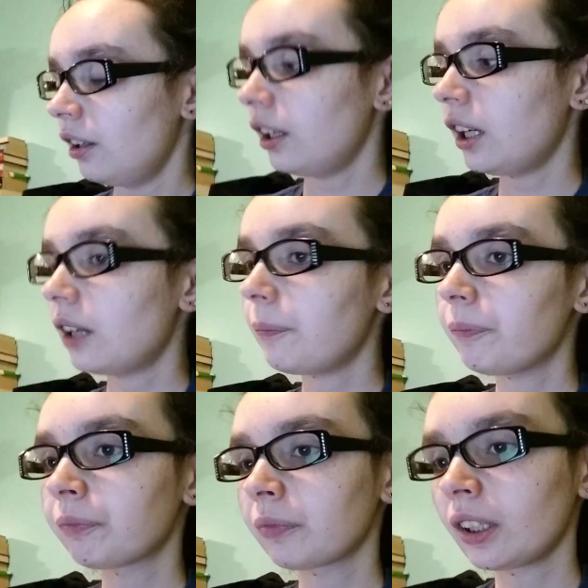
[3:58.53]

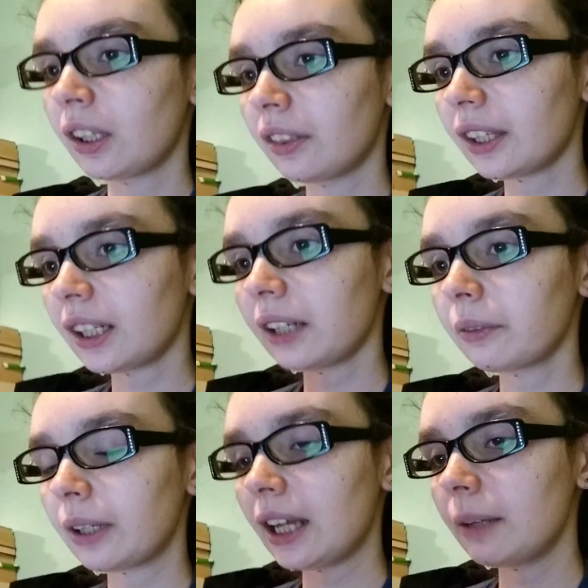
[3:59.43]
Um, then I
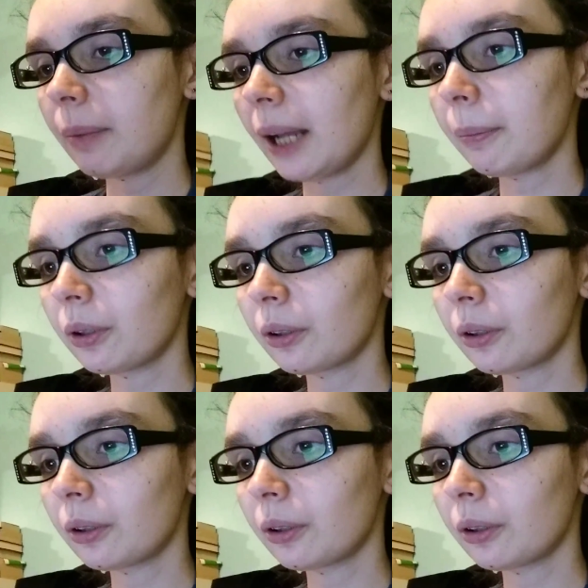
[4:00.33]
read Paper